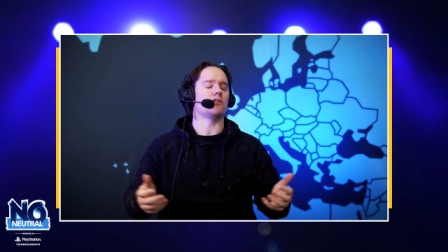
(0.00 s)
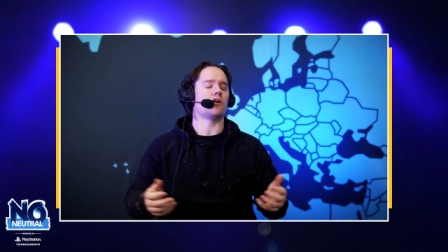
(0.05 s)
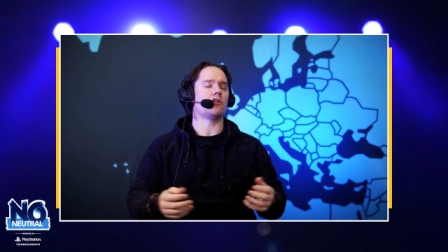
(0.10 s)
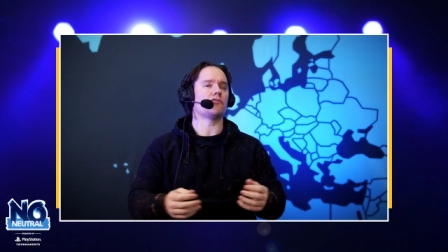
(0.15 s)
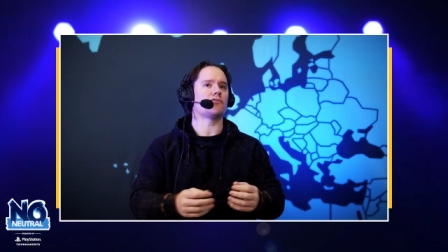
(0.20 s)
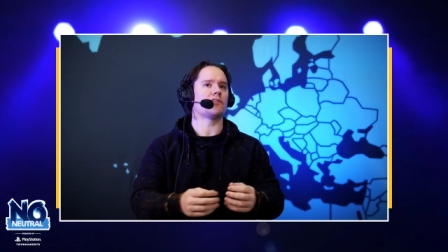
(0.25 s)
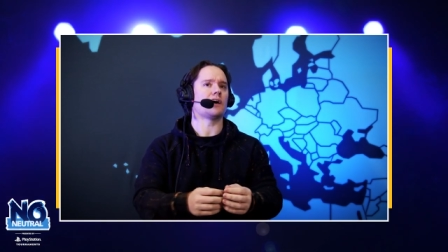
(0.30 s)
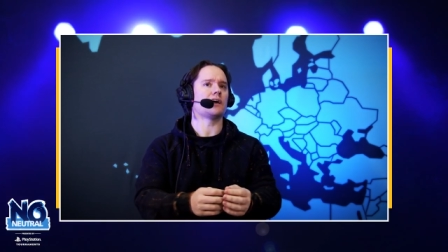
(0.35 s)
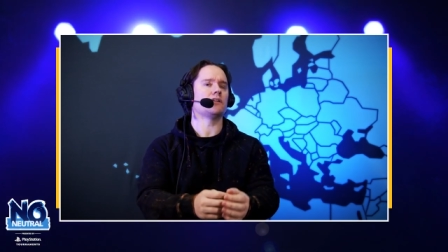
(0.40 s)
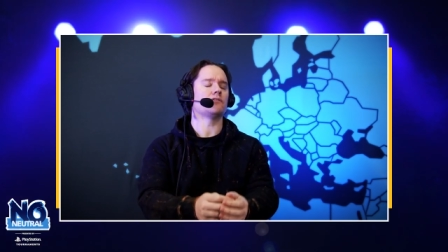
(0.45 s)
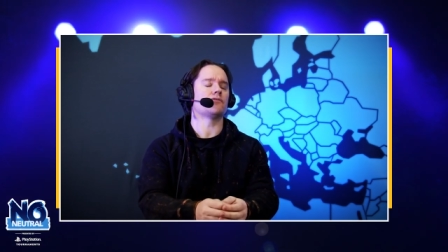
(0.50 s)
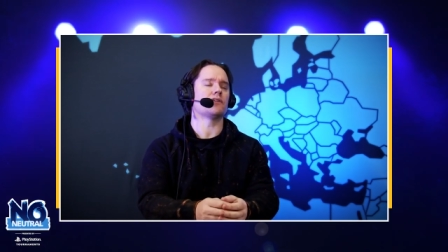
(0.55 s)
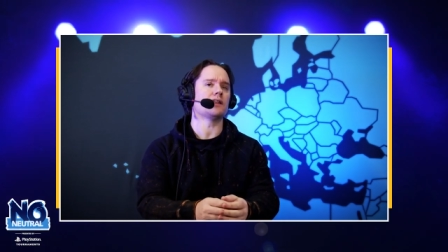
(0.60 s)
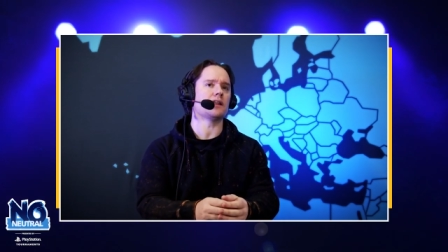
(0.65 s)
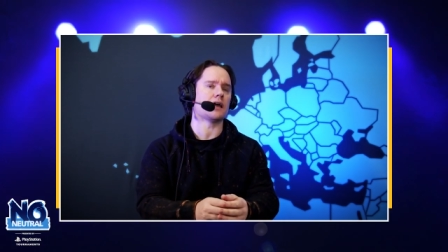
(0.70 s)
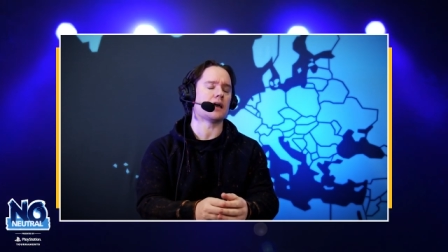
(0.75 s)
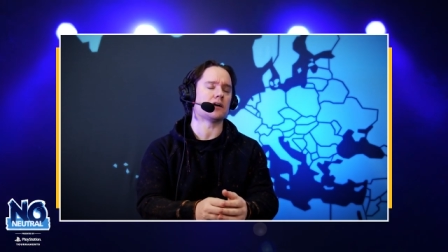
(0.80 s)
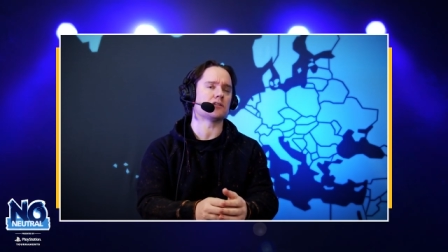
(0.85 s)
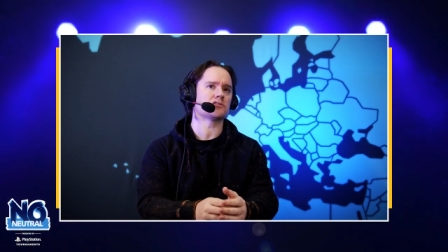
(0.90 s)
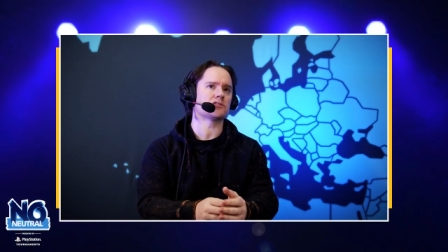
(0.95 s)
offline
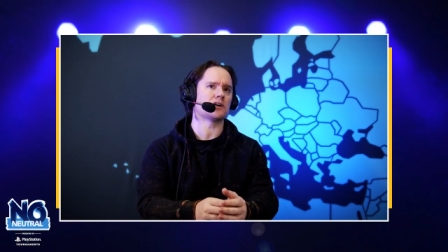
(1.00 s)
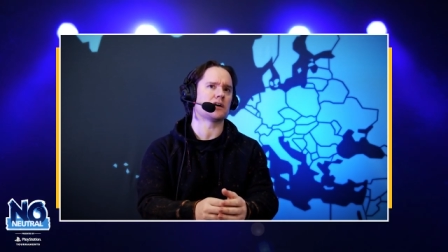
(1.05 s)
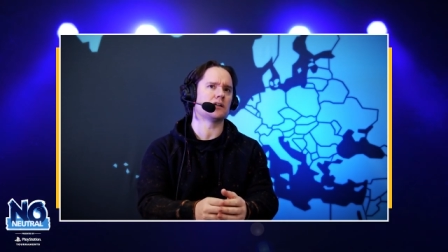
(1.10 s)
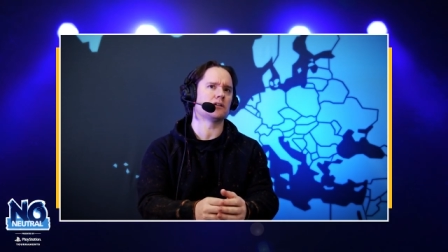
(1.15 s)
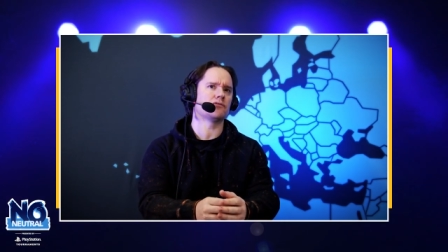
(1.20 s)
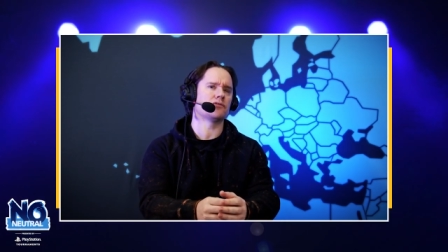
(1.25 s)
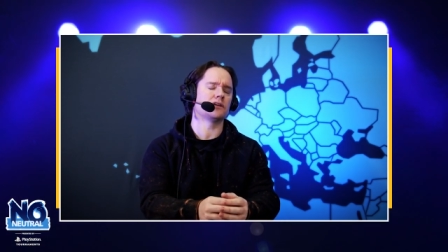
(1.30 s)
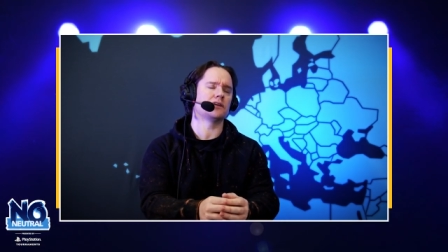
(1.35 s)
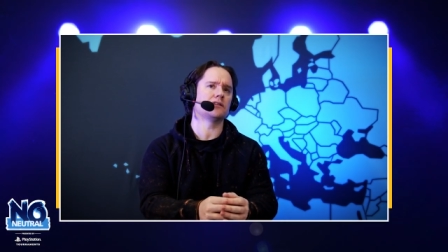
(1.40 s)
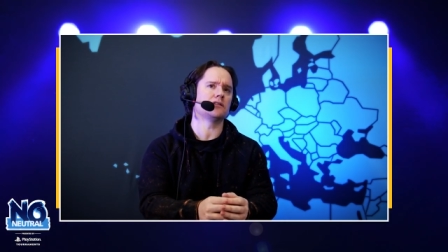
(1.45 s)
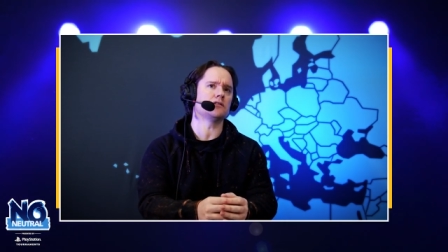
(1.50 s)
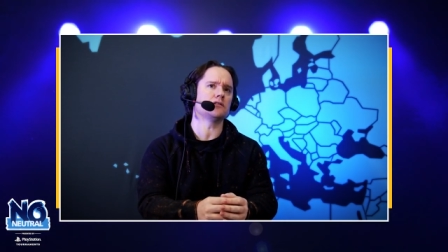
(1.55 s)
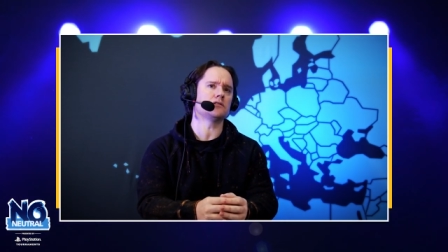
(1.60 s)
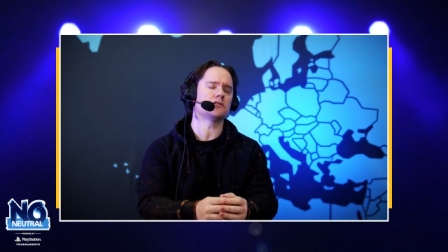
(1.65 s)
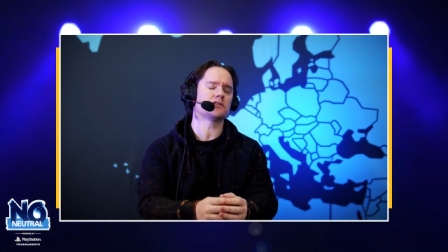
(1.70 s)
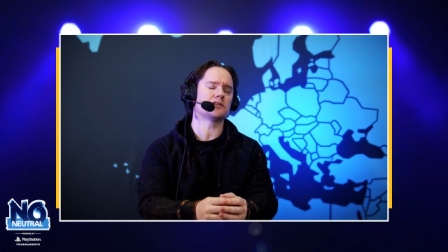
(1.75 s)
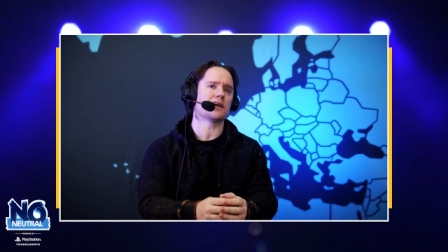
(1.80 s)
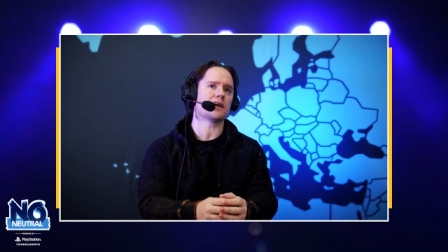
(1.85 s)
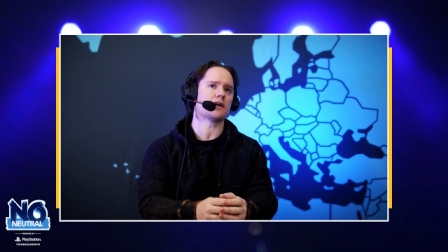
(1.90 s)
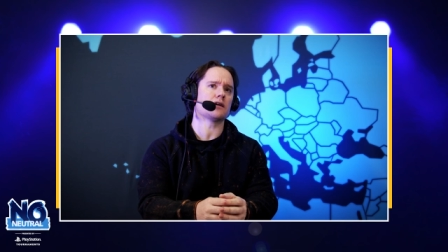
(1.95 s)
event outside of England
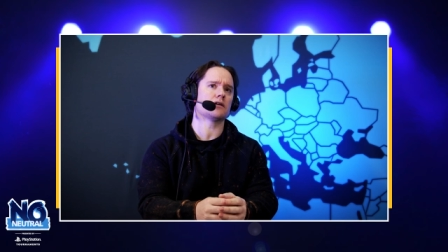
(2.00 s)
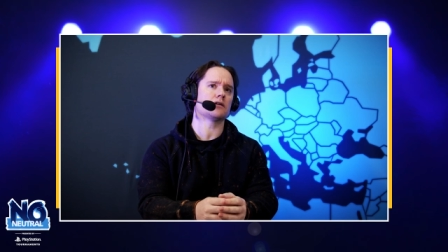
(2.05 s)
yet?